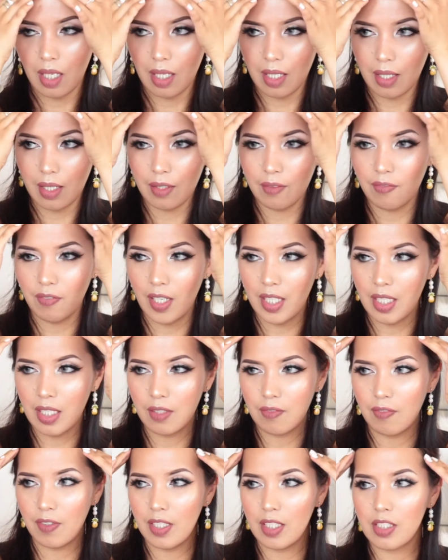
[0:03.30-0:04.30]
I
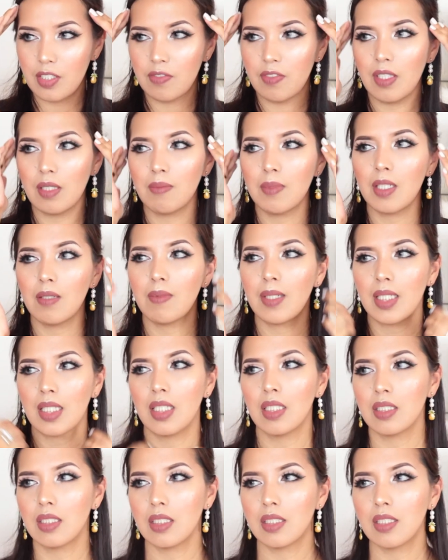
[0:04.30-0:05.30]
finally finished filming. Oh my
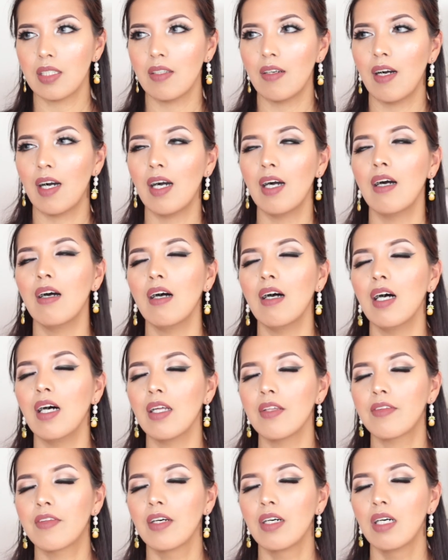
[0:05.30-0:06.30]
gosh, it's so
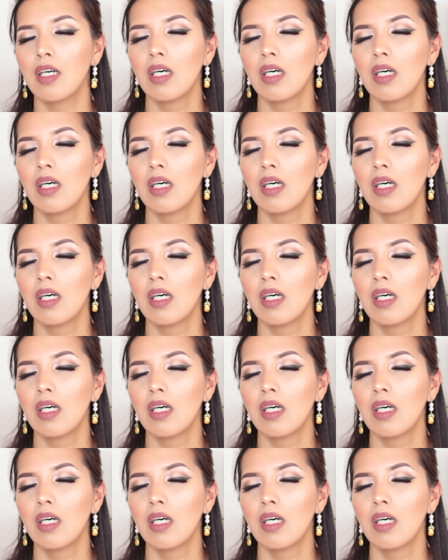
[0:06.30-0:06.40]
hot.